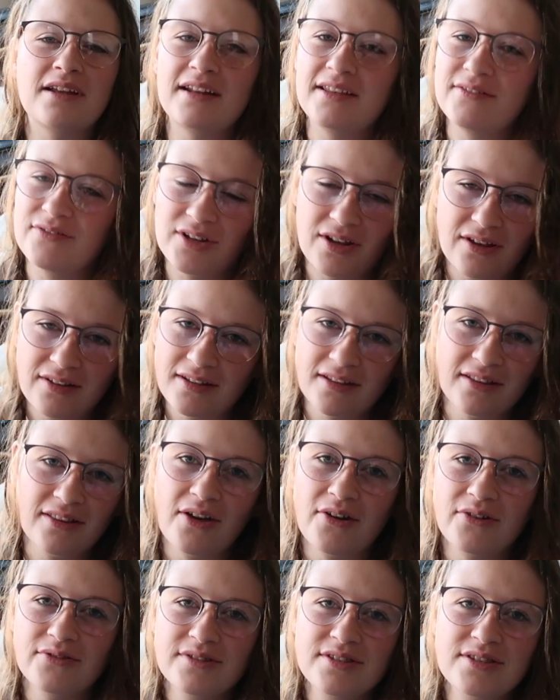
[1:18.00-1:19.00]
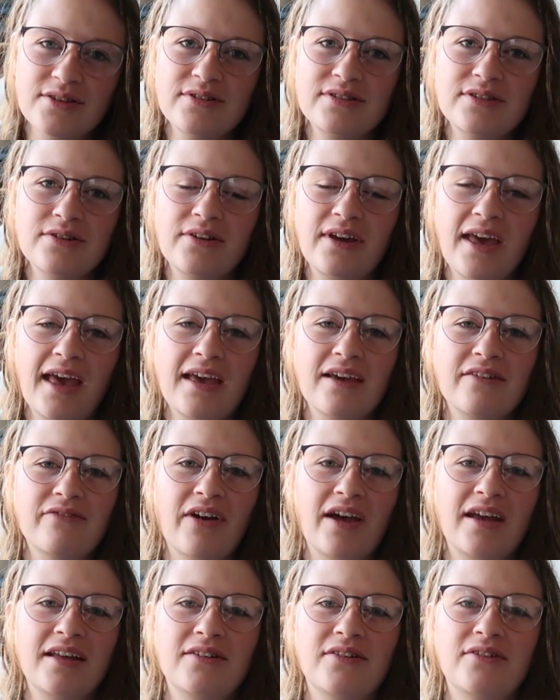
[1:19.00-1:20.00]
not even on the loan, so it's okay if I